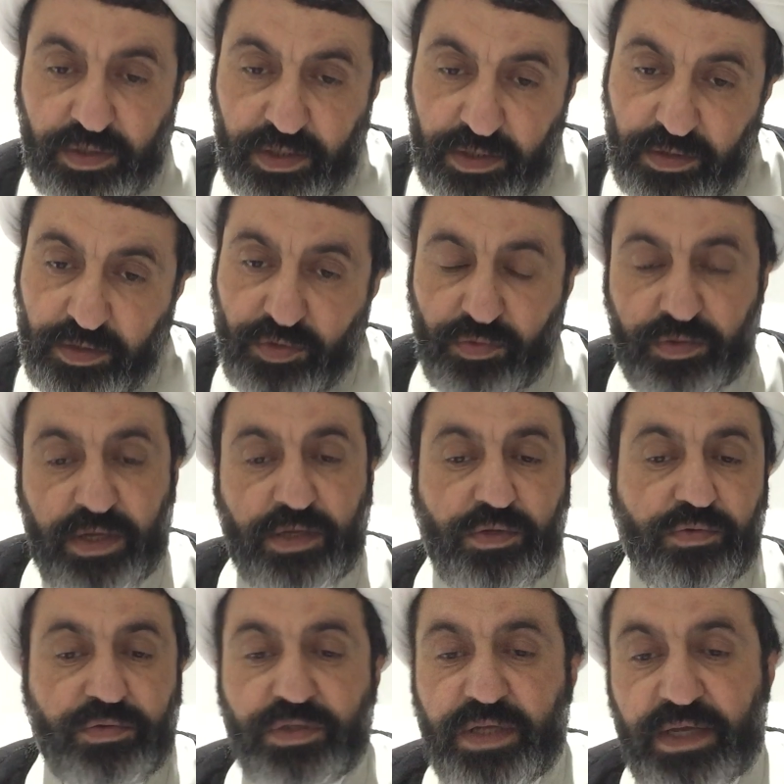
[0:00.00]
then you can
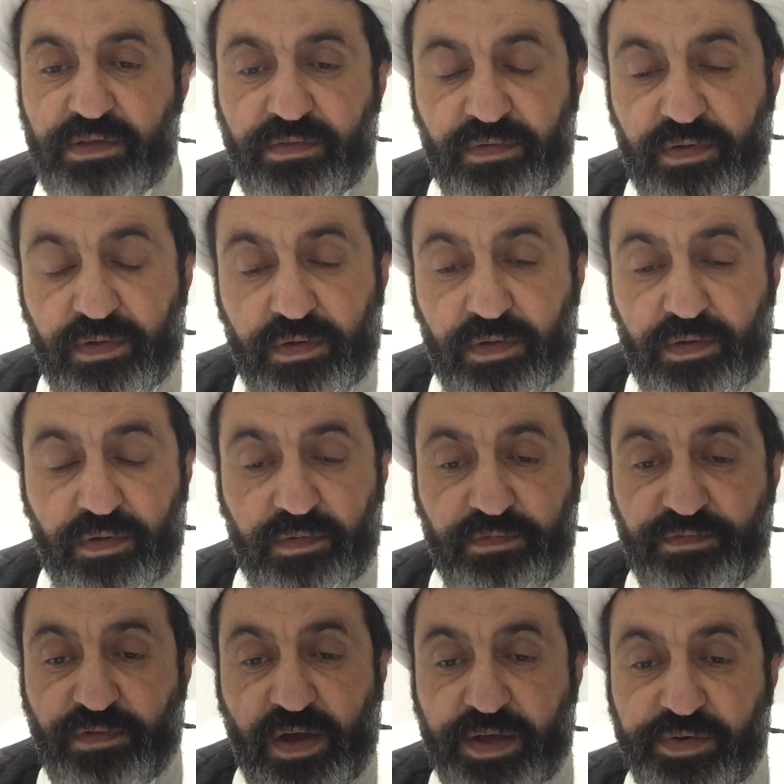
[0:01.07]
use that
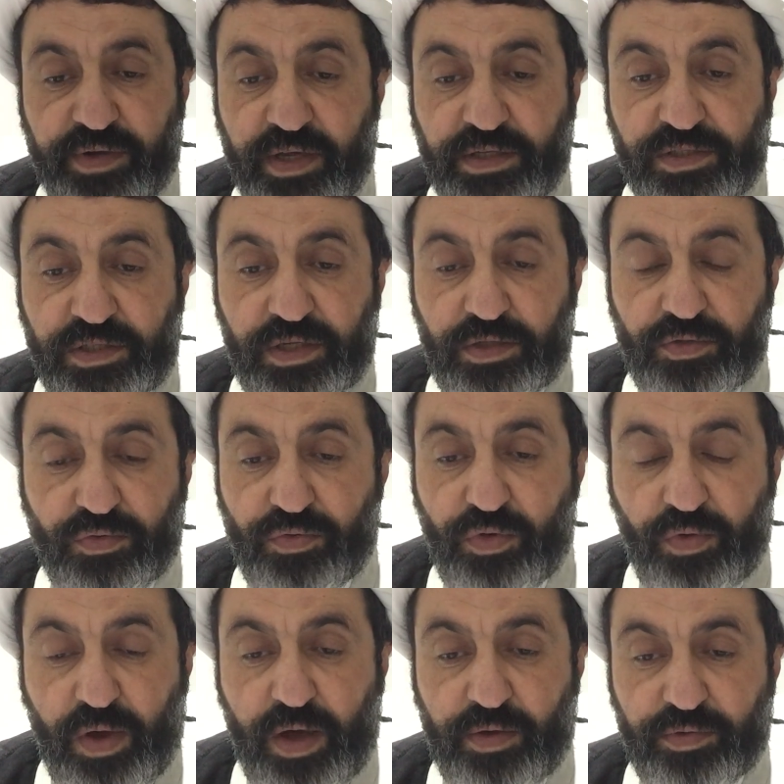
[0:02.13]
fire exit to
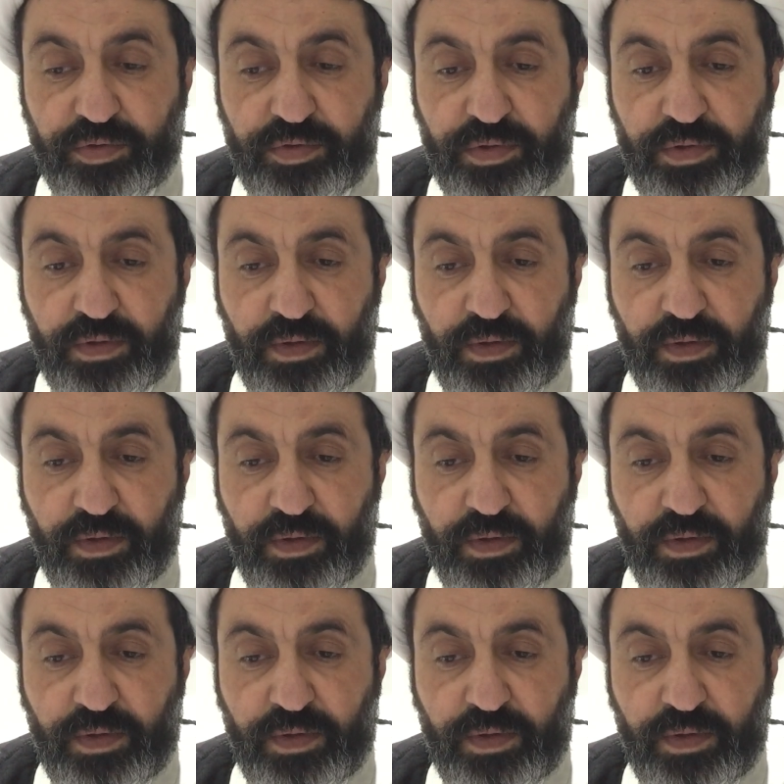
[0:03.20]
go out.